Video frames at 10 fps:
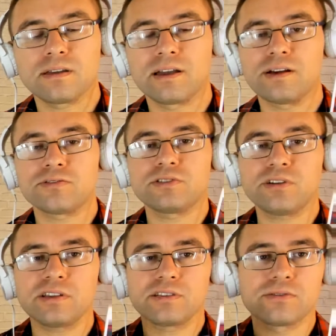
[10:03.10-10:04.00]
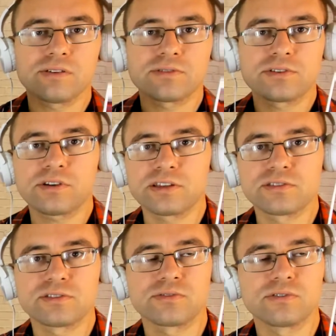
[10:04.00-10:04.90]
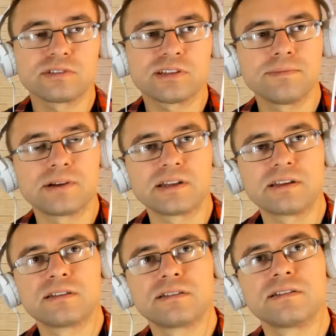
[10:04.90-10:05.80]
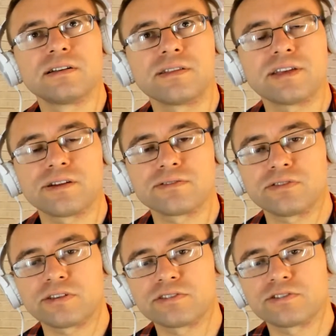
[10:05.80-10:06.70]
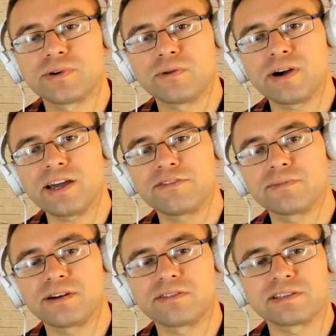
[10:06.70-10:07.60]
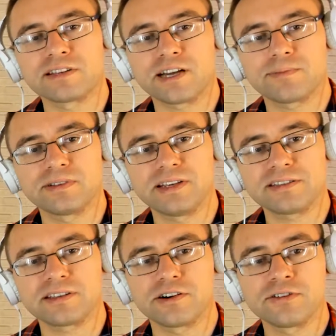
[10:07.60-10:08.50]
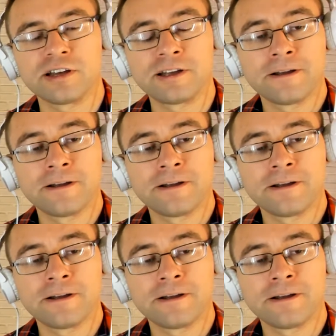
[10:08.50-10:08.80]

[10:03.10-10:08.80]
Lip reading: And I was talking to somebody. I think I was talking to my wife about this a couple of days ago.